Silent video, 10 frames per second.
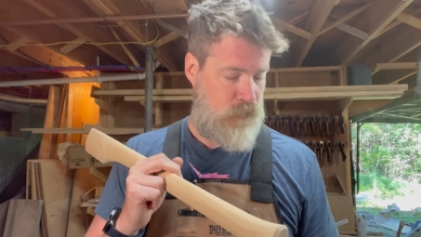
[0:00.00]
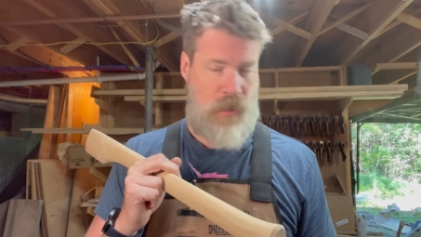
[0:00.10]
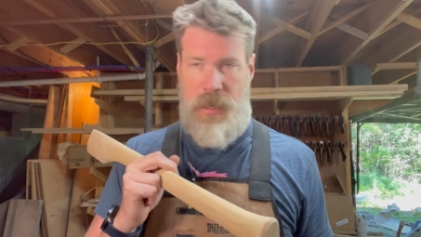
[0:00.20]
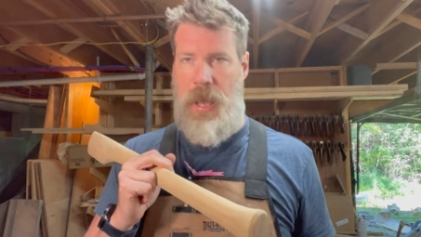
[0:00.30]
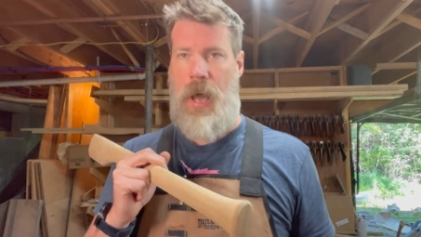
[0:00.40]

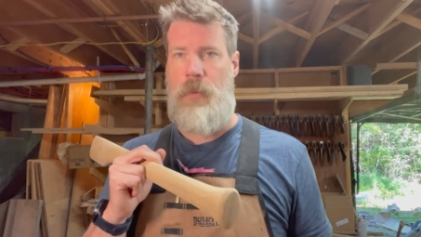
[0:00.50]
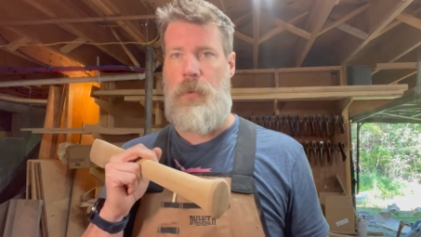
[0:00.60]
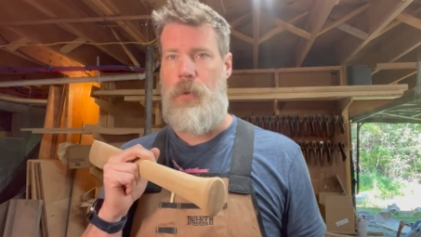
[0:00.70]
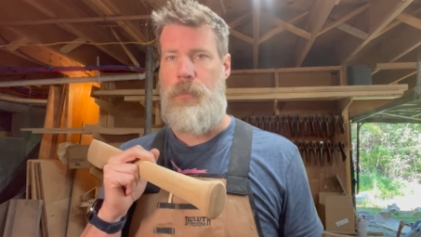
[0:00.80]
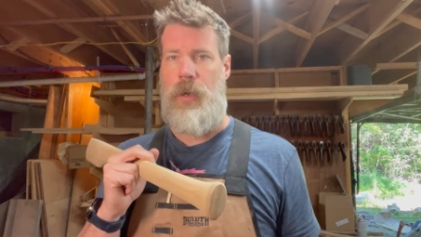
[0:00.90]
and how I'm going
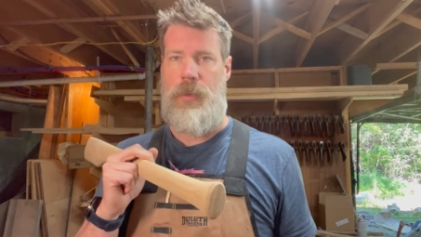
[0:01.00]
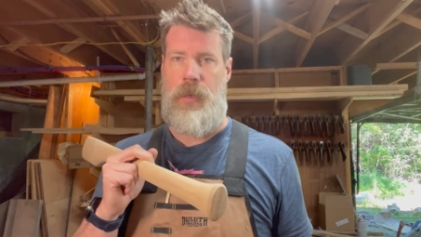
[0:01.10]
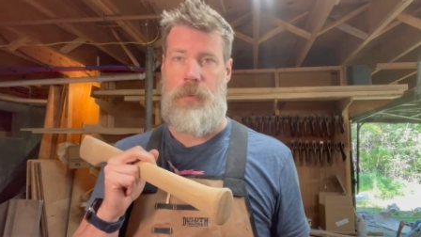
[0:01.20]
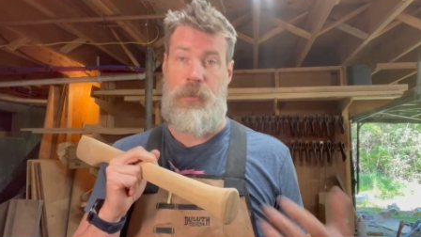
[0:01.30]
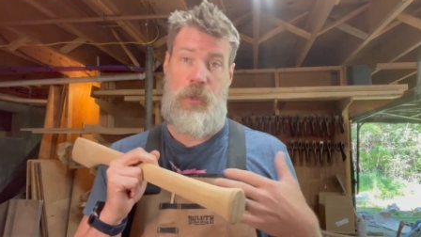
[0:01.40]
to repair that.
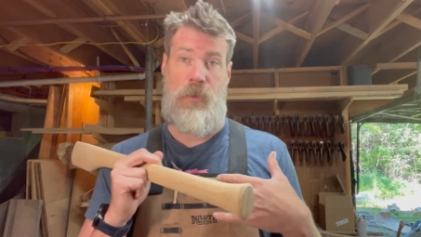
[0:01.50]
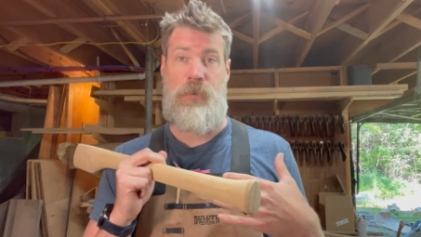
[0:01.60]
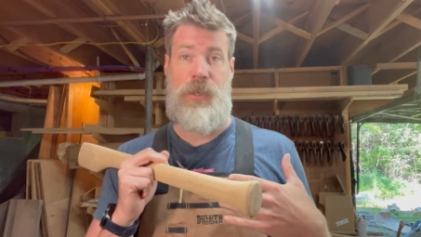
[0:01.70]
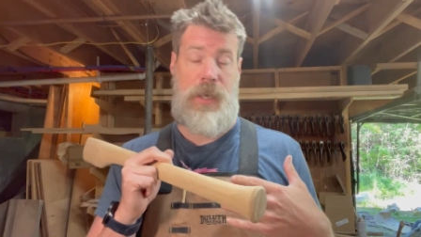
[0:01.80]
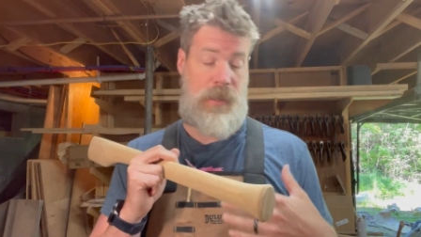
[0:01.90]
I'm going to
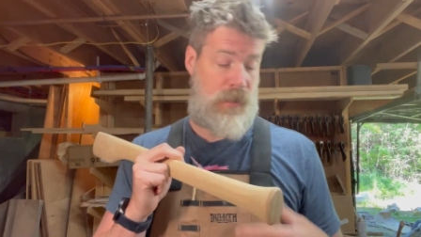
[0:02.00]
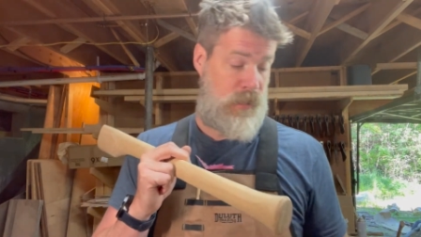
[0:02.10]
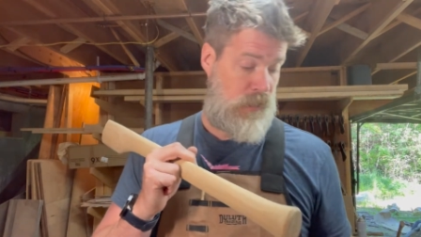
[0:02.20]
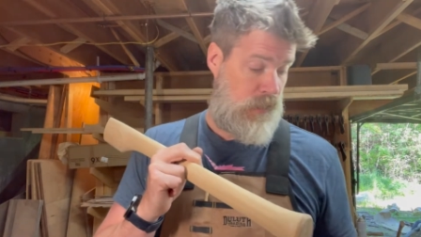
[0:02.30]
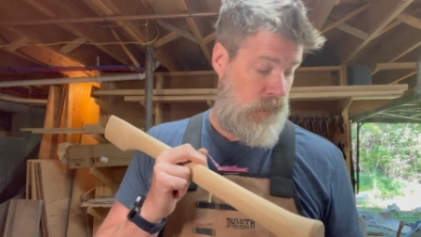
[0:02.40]
use a
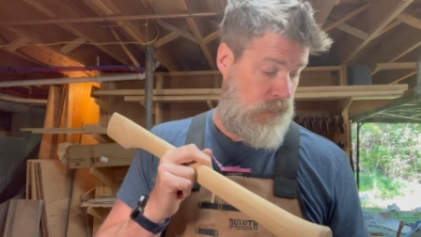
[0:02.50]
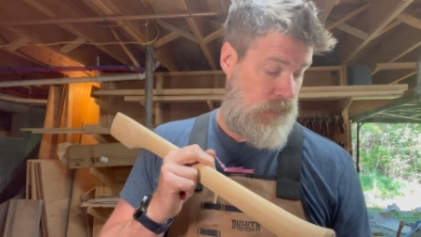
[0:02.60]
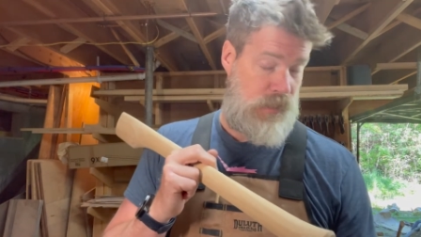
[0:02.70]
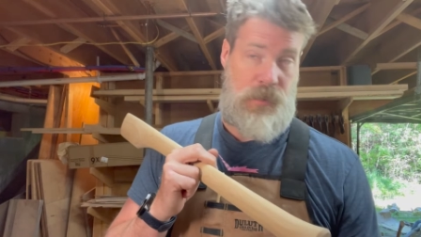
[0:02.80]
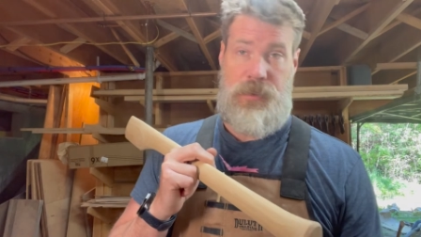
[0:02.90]

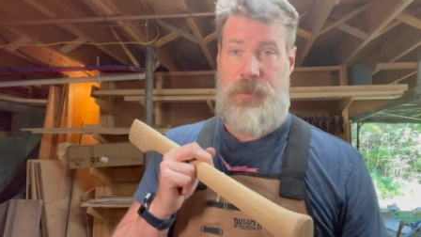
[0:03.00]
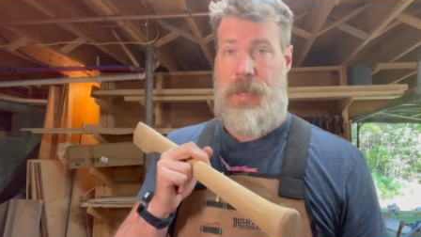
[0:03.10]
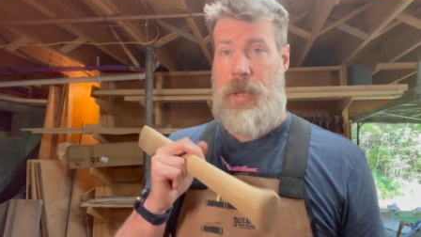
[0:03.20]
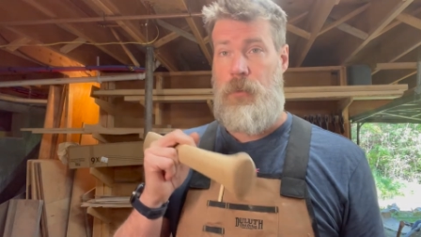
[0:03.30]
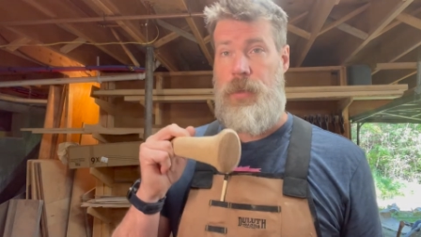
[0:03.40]
the, the
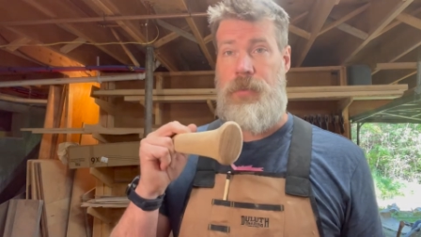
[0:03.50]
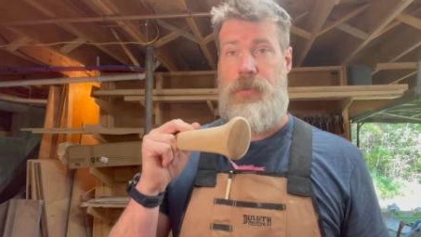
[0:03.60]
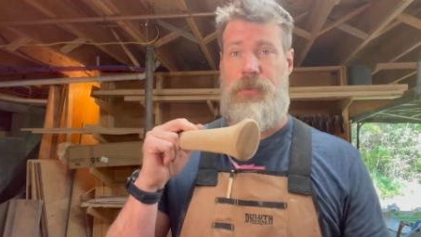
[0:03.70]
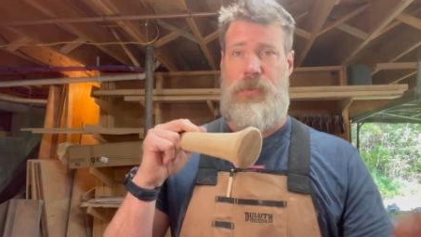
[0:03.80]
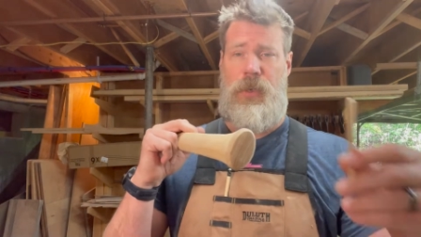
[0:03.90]
dowel
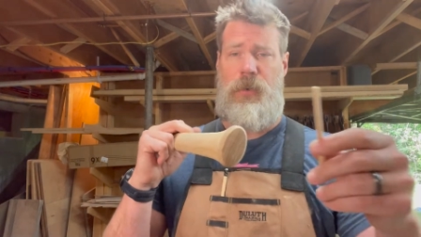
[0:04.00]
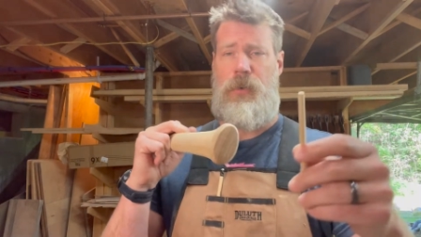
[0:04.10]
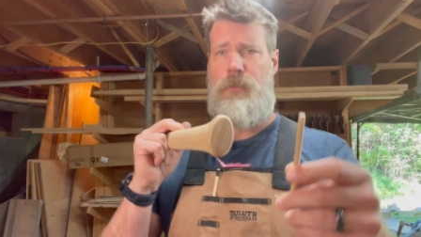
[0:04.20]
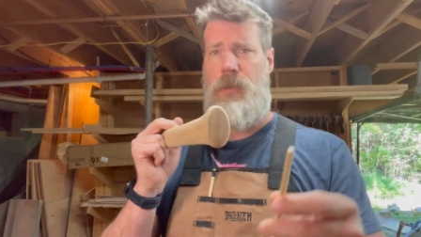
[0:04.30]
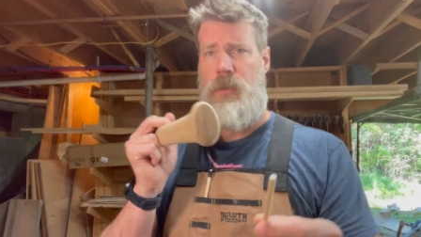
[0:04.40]
method. So
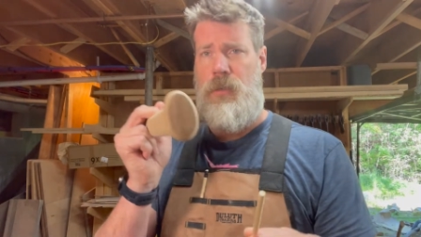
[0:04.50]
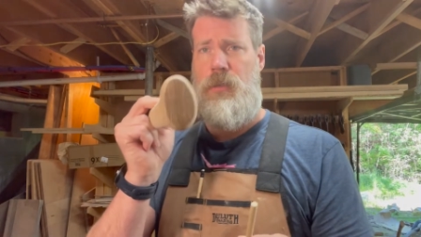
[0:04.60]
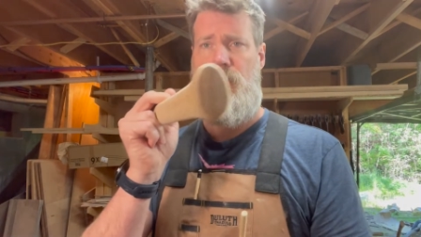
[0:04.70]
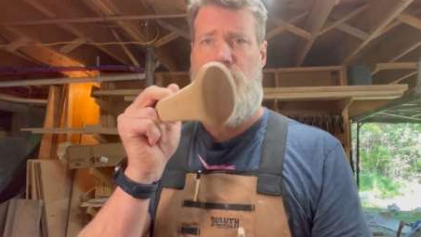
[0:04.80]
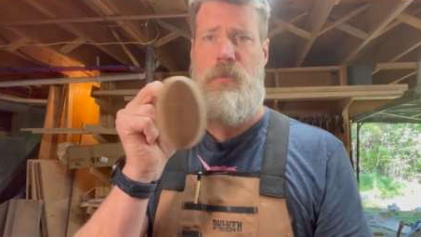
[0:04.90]
I'm going to
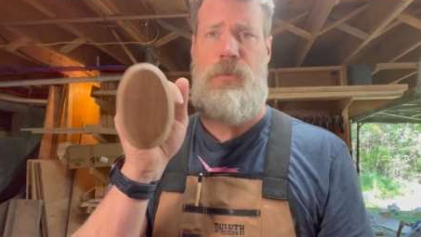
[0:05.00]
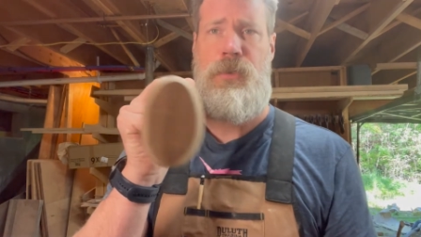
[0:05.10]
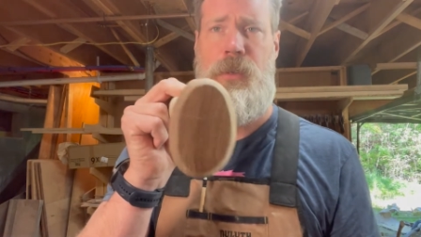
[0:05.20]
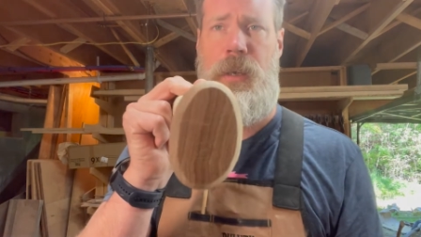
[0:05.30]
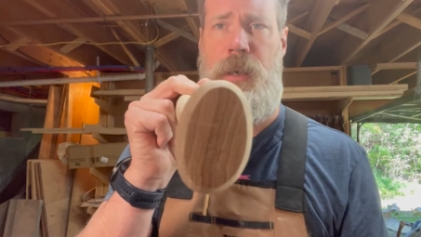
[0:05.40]

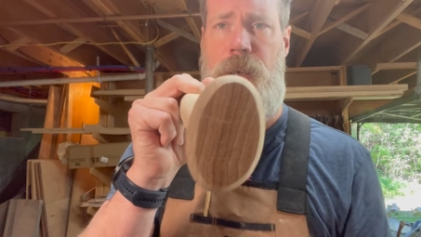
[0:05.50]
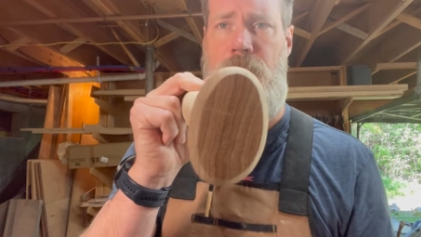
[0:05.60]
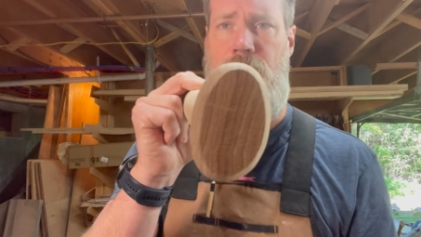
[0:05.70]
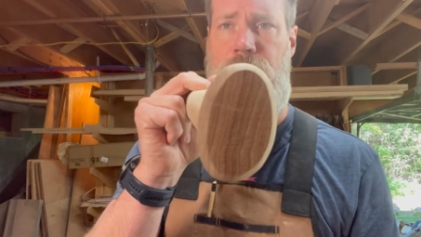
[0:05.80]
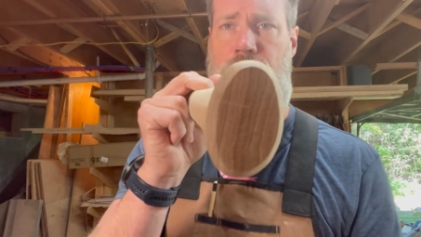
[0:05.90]
use
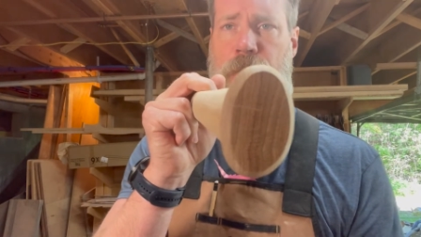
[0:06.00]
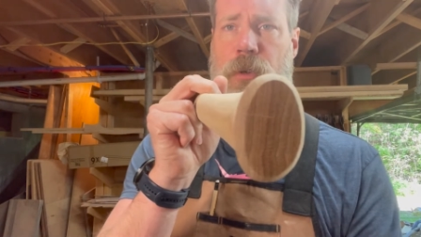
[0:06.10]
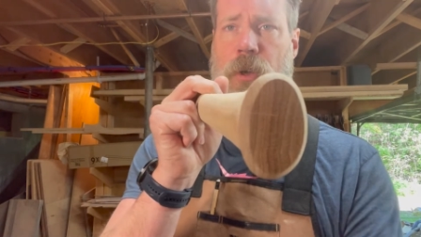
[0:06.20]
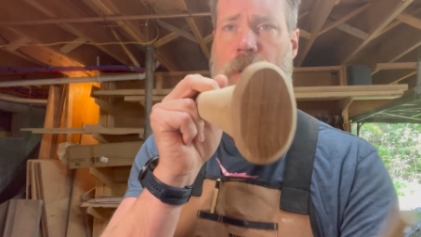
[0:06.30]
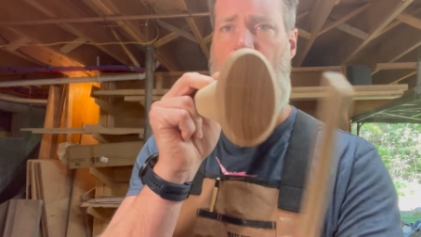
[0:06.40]
a, I'm going to
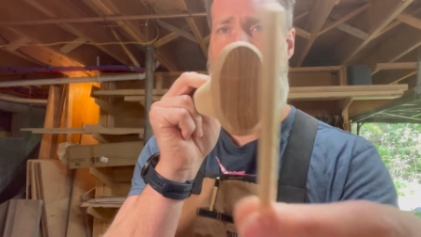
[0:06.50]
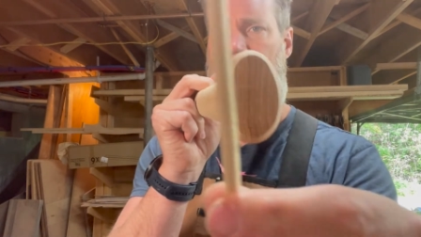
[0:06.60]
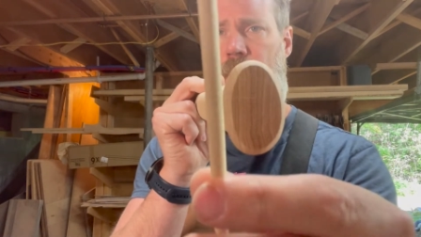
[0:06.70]
drill a hole.